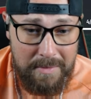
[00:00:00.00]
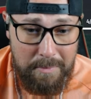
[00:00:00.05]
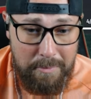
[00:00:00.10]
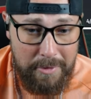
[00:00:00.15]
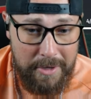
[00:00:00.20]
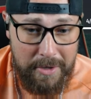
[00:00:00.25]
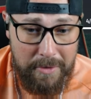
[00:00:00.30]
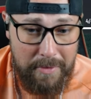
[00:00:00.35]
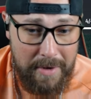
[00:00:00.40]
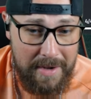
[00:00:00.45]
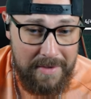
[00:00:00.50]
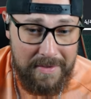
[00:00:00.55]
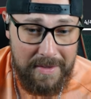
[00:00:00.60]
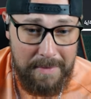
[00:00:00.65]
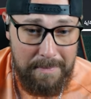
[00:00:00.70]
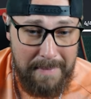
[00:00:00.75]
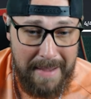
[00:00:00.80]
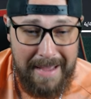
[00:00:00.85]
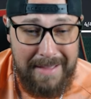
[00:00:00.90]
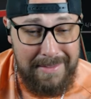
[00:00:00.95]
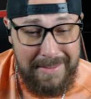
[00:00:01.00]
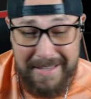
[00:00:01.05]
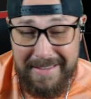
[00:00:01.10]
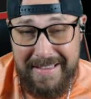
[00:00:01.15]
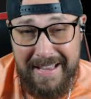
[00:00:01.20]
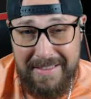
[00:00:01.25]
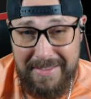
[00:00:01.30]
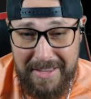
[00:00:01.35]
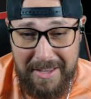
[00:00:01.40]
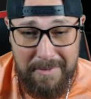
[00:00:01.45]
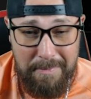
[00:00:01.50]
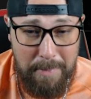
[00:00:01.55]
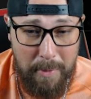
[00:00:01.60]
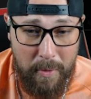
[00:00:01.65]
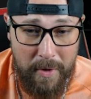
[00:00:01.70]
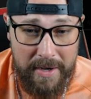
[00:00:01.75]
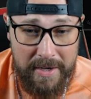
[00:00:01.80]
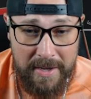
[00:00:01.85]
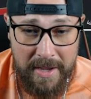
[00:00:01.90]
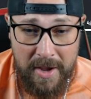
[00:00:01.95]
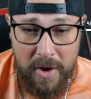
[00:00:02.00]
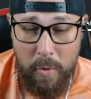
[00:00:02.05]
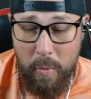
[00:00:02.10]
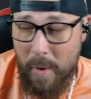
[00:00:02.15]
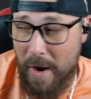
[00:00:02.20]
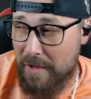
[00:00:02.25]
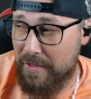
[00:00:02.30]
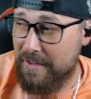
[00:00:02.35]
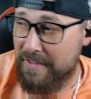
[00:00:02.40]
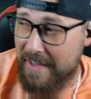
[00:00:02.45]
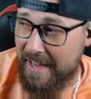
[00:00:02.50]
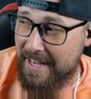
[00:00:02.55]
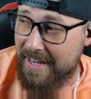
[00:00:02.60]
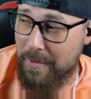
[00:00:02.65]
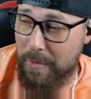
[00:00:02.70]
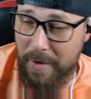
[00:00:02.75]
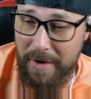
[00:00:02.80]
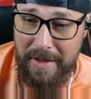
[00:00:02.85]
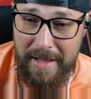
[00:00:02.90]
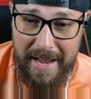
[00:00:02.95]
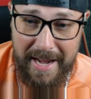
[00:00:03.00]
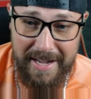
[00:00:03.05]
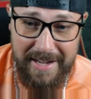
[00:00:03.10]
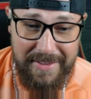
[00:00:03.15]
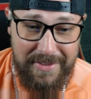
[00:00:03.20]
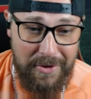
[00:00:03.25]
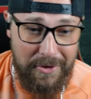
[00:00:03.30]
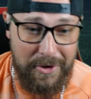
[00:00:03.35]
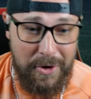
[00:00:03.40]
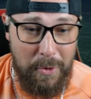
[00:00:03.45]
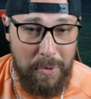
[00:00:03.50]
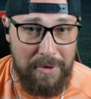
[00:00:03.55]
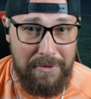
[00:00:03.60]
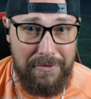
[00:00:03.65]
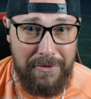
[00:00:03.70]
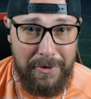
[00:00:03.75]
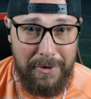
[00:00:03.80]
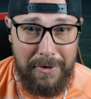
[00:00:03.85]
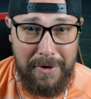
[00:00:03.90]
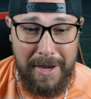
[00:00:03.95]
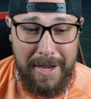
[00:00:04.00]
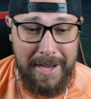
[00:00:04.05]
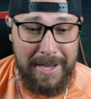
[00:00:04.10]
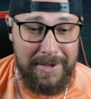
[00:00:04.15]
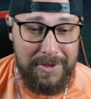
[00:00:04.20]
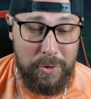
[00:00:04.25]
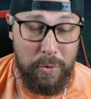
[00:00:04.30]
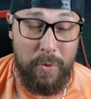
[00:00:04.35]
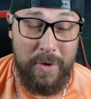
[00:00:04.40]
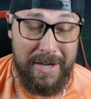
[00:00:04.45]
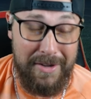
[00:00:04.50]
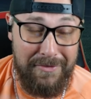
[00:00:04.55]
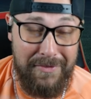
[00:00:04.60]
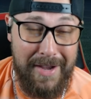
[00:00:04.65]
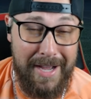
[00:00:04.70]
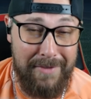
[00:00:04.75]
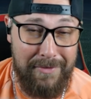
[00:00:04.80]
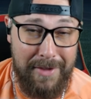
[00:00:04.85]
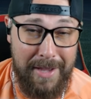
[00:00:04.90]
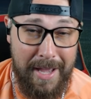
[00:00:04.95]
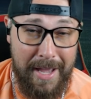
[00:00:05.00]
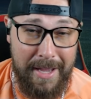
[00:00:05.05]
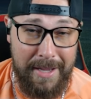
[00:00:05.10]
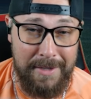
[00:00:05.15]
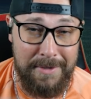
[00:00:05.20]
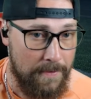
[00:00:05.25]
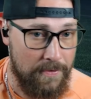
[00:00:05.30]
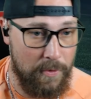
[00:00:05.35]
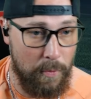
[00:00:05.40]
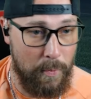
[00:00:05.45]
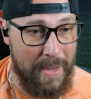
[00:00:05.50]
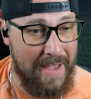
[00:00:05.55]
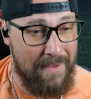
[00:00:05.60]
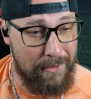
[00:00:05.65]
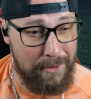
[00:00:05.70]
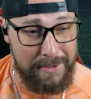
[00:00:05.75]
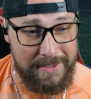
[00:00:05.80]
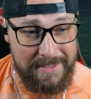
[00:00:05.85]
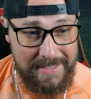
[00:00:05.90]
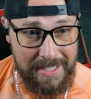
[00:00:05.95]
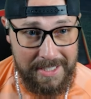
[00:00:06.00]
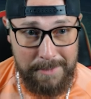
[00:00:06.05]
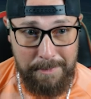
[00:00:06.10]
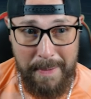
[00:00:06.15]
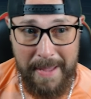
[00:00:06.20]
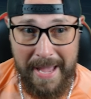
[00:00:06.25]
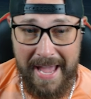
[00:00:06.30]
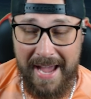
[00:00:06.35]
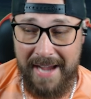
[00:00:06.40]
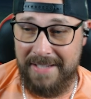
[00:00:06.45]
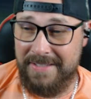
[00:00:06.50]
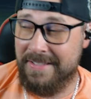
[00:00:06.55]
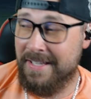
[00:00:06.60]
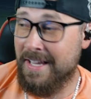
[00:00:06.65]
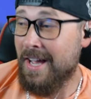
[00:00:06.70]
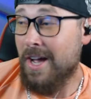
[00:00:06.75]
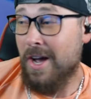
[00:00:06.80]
Pretty crazy. At least at this point, while these 80s are going for 25K. So we have our 6 packs.